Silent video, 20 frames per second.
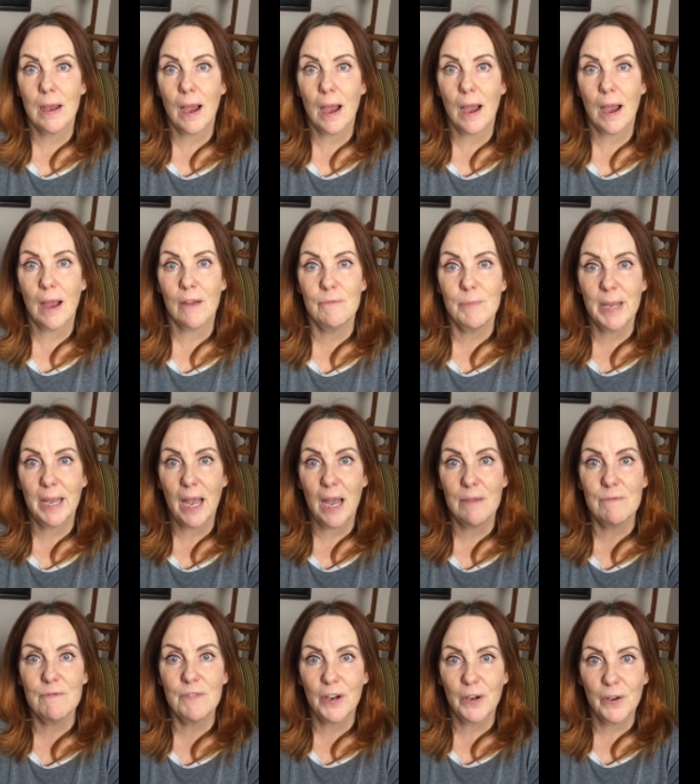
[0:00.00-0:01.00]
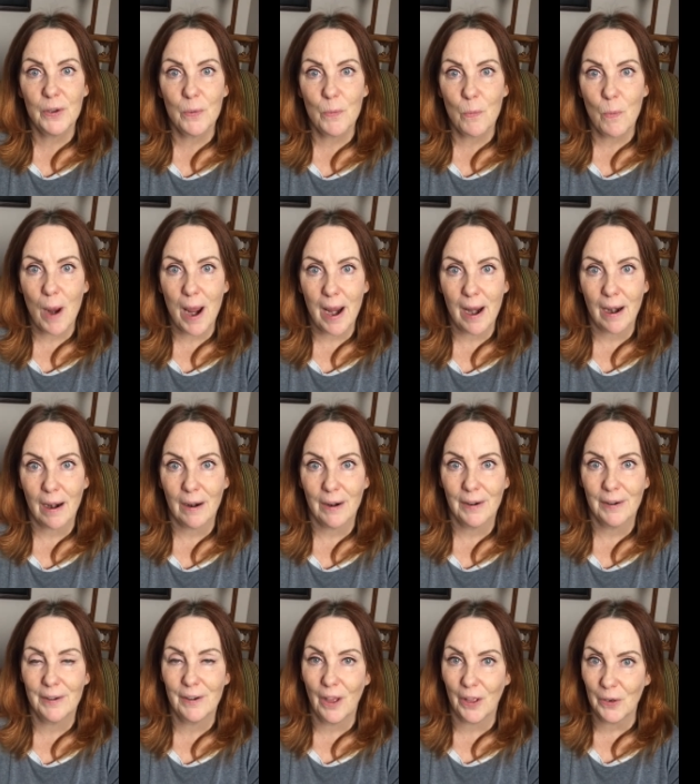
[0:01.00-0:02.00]
I've become very aware,
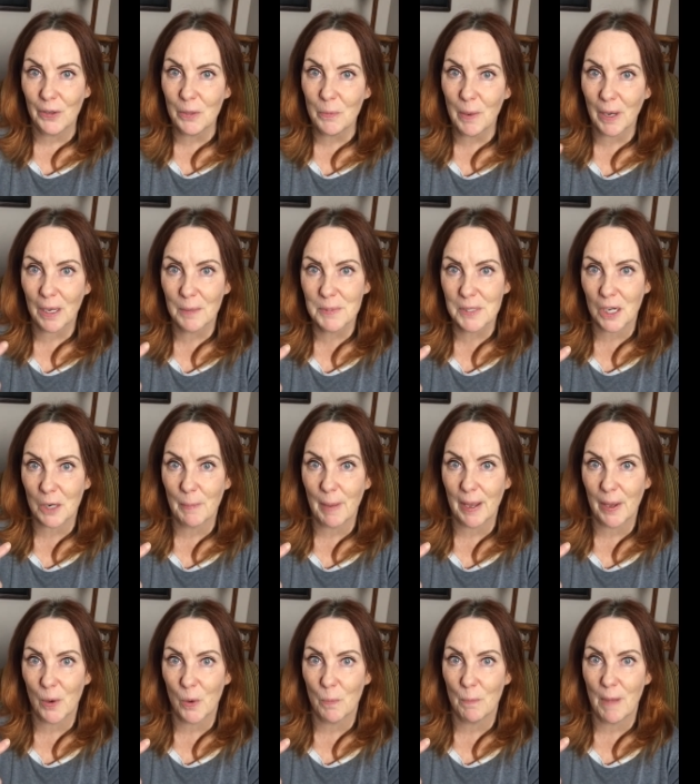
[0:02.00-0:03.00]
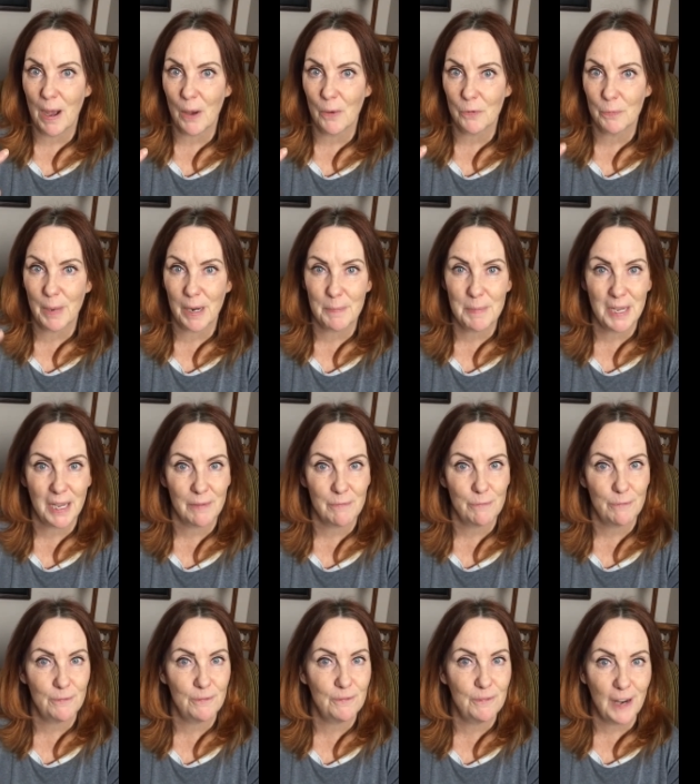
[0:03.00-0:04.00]
not only what comes out of my own mouth, but I've become
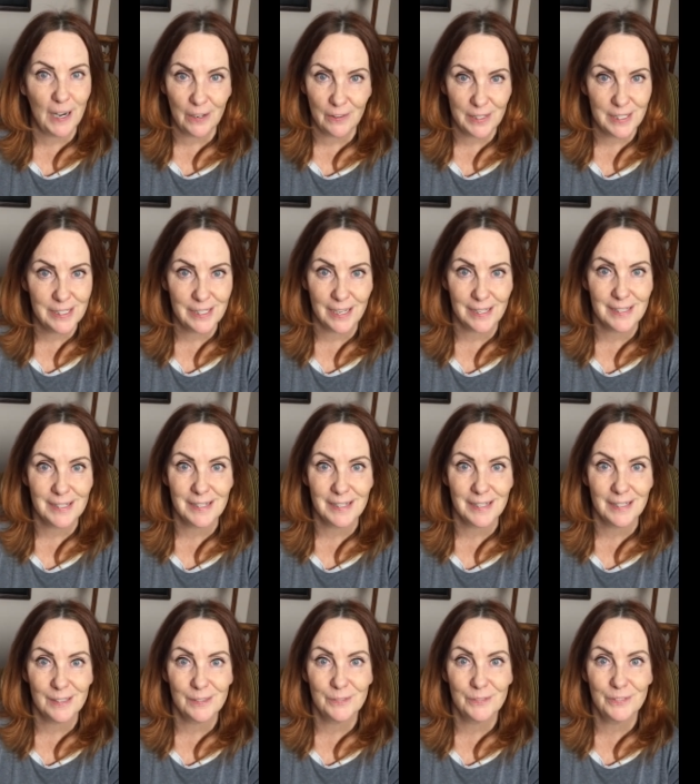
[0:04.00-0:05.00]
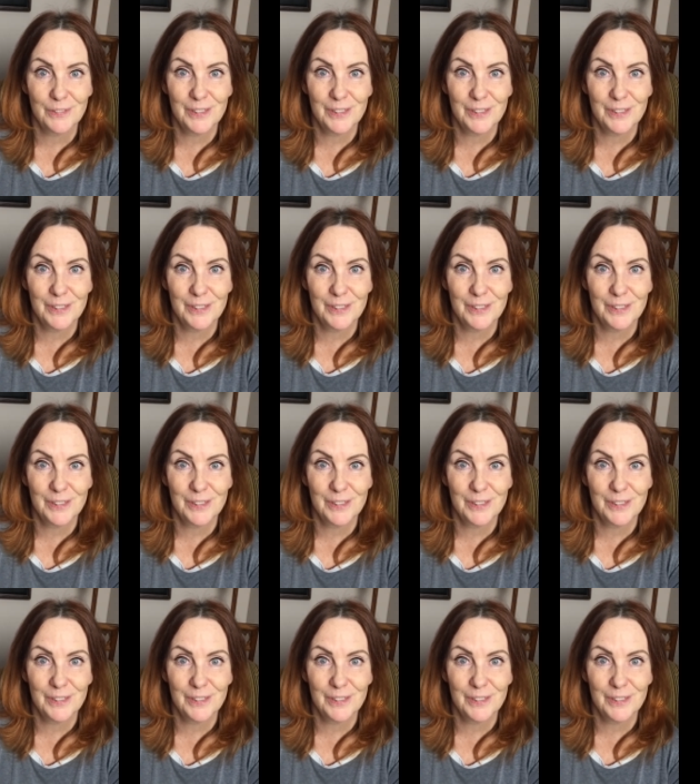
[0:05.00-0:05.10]
very sensitive